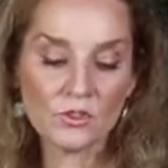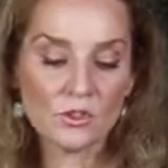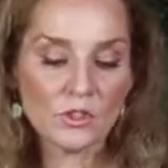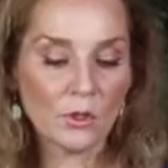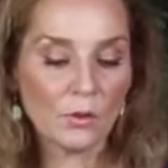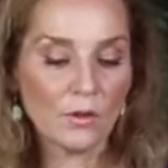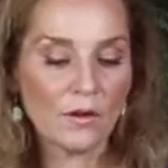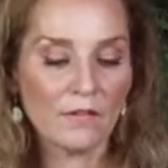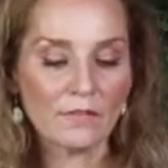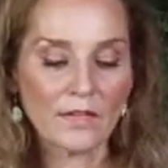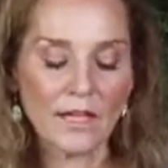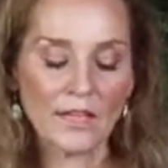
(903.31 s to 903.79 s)
So
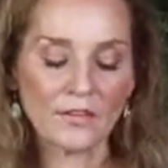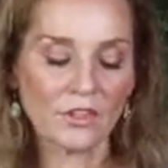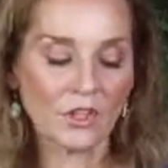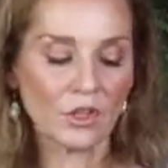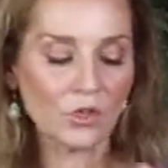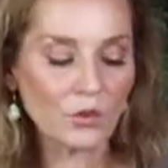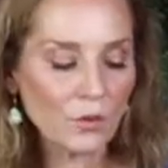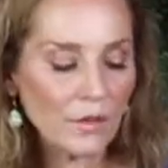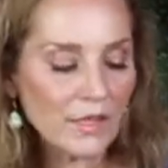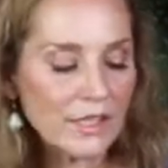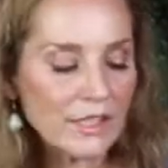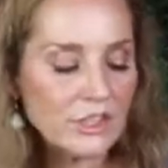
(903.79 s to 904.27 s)
I've got the
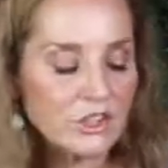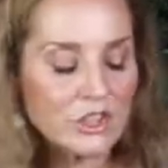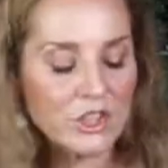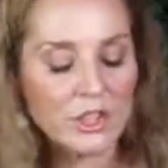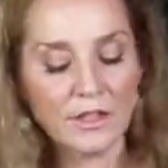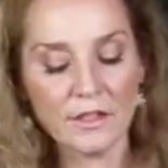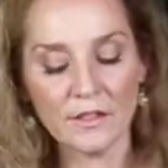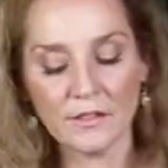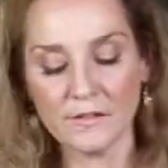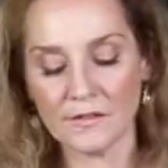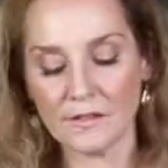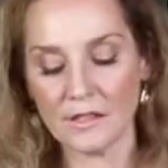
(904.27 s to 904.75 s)
green
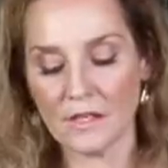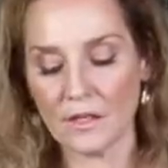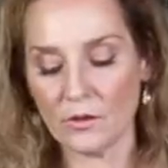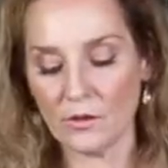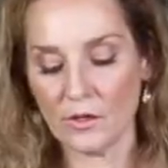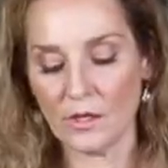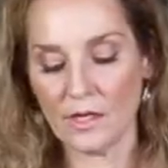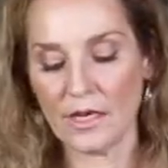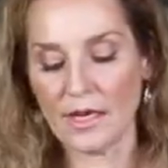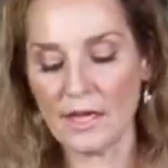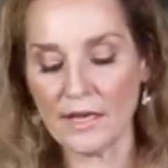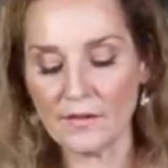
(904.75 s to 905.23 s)
chilies
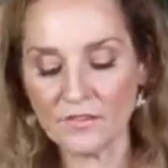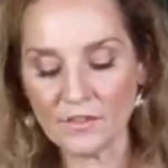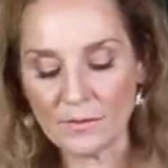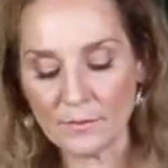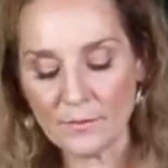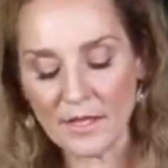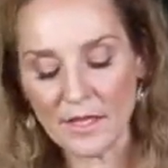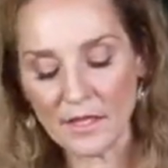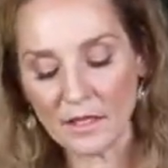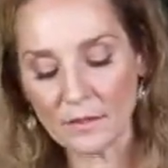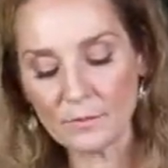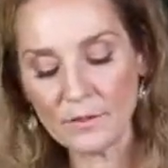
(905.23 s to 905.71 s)
going, I have some
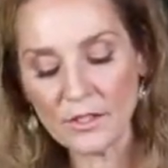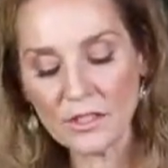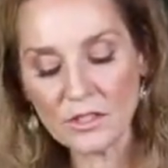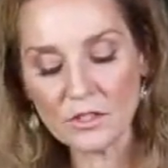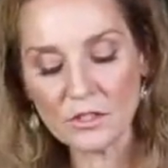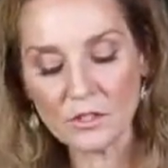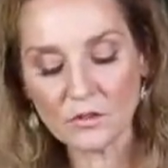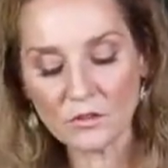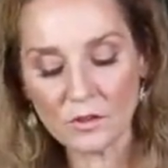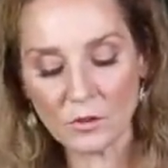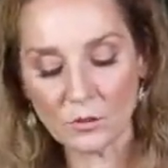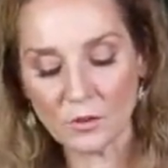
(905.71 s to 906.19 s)

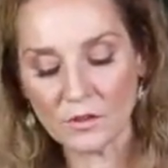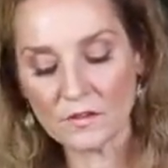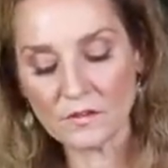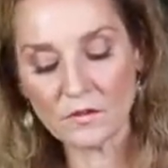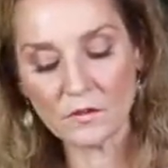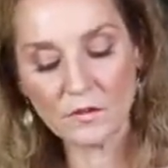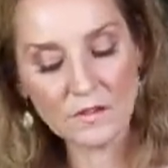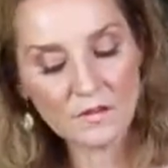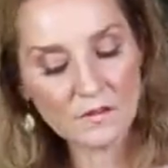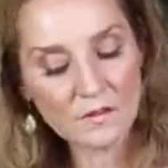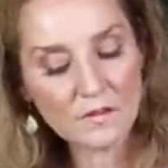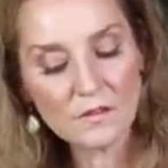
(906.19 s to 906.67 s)
jalapenos going, so
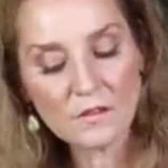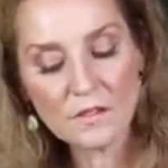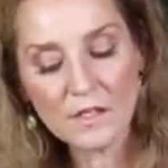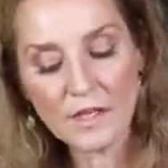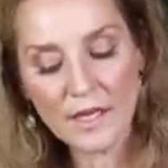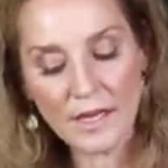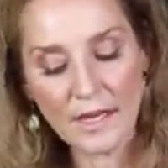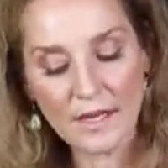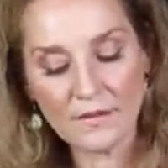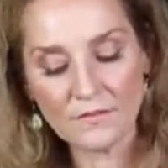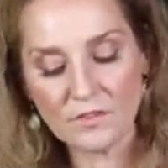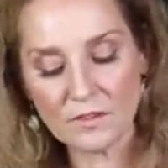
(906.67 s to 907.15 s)
this is going
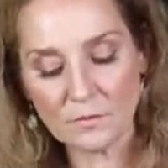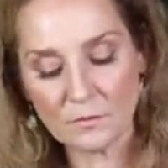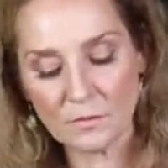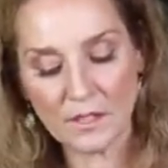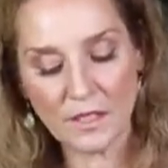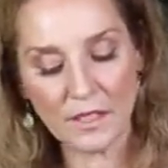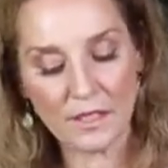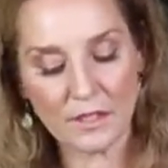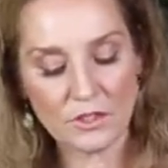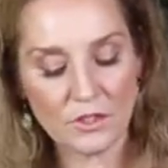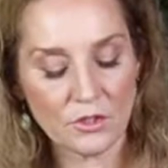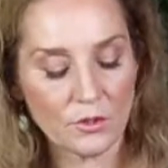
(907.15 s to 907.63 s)
to have some
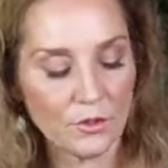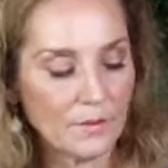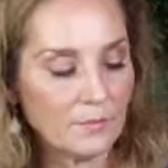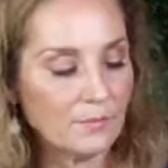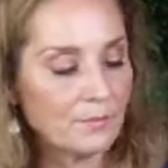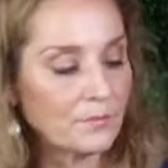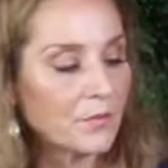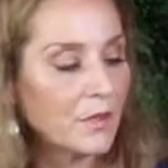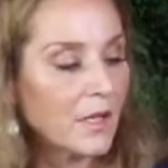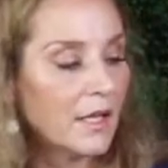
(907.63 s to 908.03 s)
kick to it.